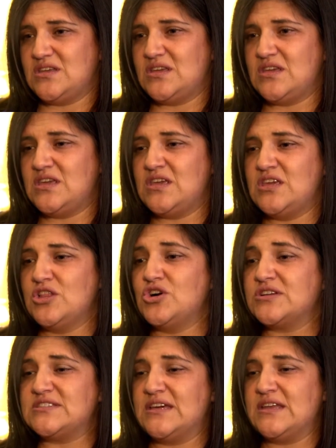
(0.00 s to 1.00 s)
he
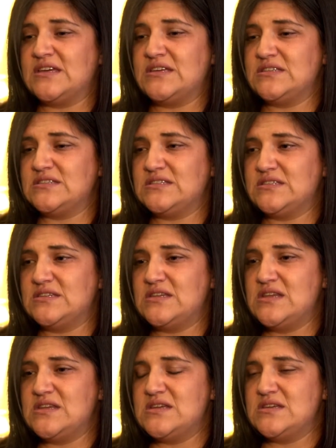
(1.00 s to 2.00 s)
looked at it
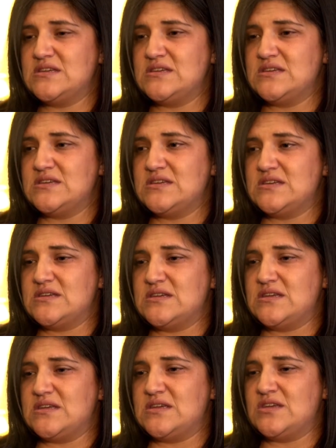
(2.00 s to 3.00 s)

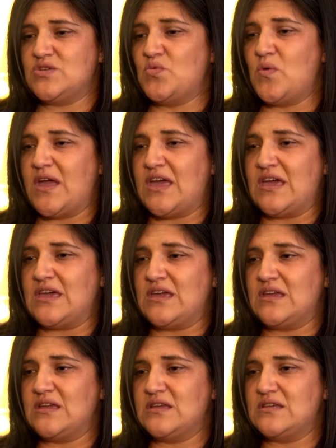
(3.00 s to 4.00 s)
in a way